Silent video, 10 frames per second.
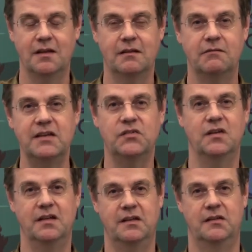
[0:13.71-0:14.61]
The
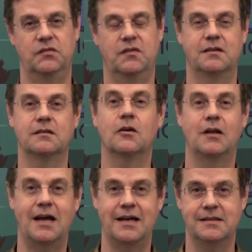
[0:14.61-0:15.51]
reason is that it
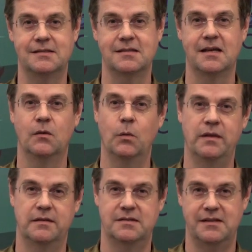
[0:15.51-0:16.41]
collides
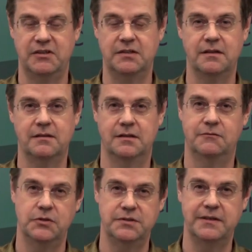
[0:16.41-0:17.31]
with the 70th
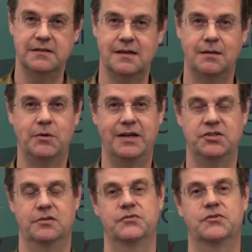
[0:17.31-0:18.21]
anniversary
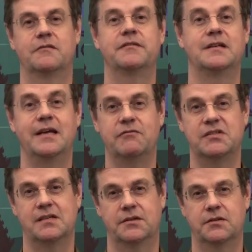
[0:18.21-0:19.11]
celebrations of the
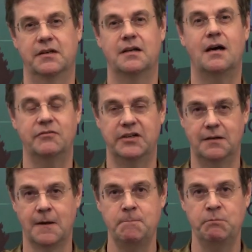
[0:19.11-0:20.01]
Davis Center at Harvard,
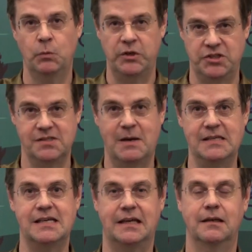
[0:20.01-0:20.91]
which is my
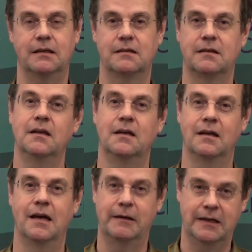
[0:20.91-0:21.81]
second
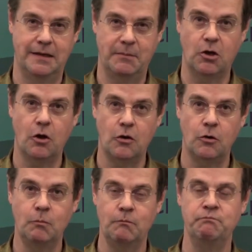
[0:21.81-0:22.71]
academic
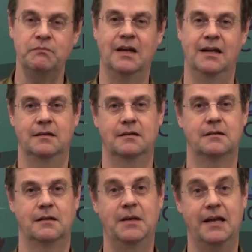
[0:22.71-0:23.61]
home and
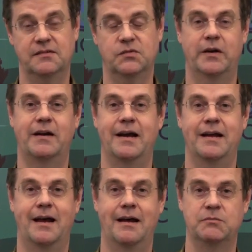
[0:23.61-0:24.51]
a place where
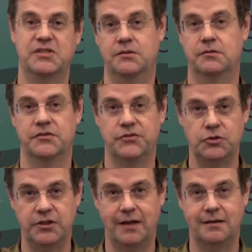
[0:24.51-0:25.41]
I am center
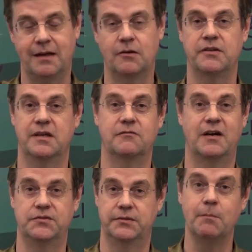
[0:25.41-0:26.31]
associate and on the
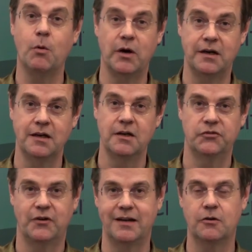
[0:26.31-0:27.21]
advisory board,
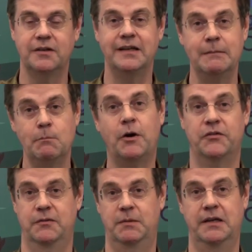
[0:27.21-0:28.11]
so I could
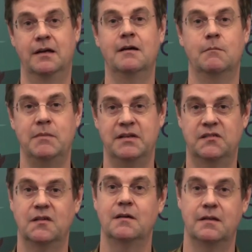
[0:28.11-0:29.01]
impossibly
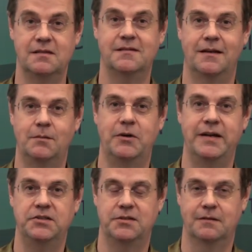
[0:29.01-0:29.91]
miss this
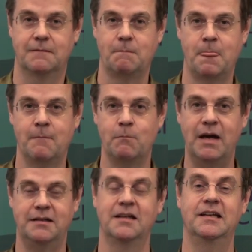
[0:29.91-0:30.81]
celebration.
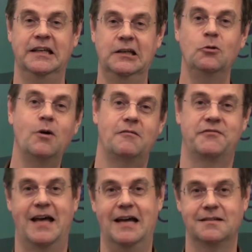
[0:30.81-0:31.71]
But in lieu
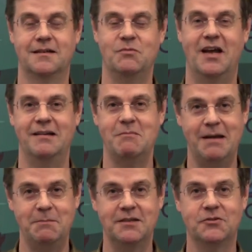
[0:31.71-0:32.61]
of that, I am
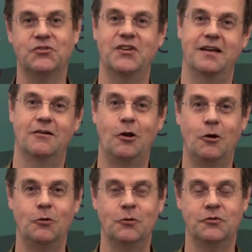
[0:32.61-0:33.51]
happy to say
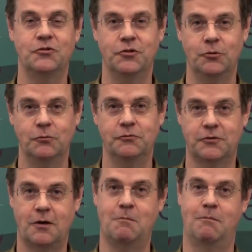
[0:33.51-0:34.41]
hello to you
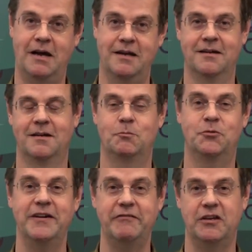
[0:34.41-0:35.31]
from my
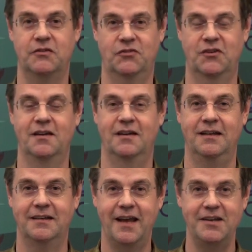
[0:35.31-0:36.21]
previous
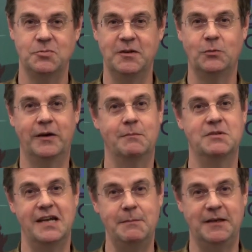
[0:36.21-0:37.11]
engagement, where I'm
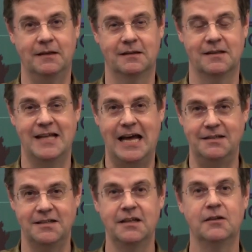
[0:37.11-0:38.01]
taping
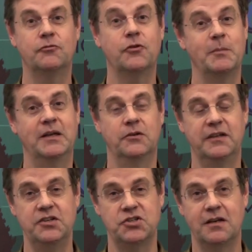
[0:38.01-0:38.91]
that from
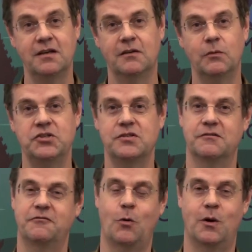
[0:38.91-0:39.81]
Indonesia, which is
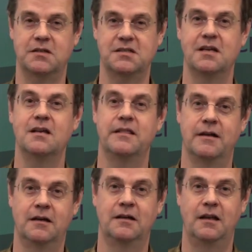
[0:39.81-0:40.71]
of course
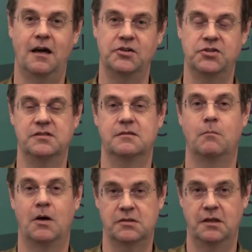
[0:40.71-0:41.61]
the largest
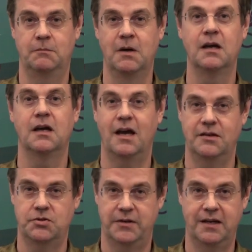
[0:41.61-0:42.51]
Muslim
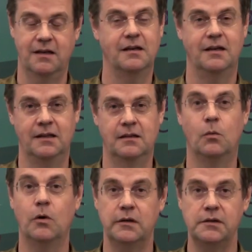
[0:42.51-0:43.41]
country in the
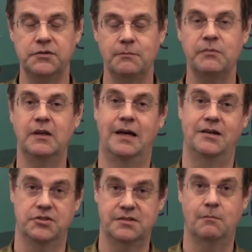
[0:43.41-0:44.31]
world, the
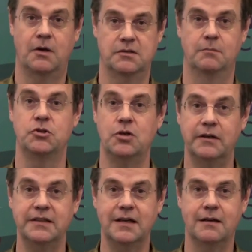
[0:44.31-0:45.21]
largest Muslim
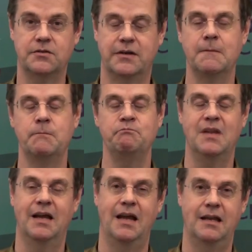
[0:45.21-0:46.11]
majority country,
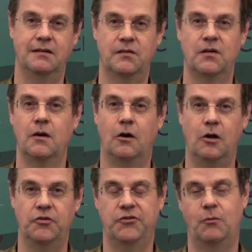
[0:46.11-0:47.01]
and
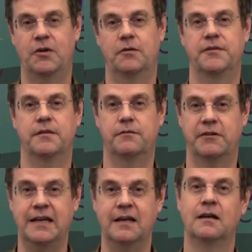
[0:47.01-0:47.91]
also one of the
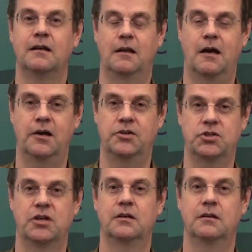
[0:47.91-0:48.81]
three
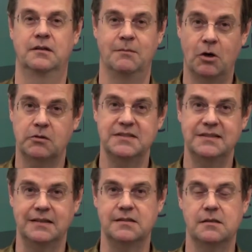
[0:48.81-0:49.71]
large
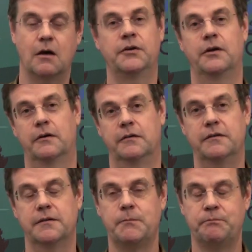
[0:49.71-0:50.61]
democracies on
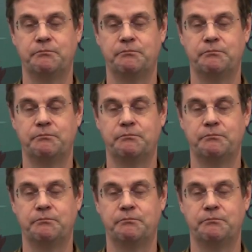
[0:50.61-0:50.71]
earth.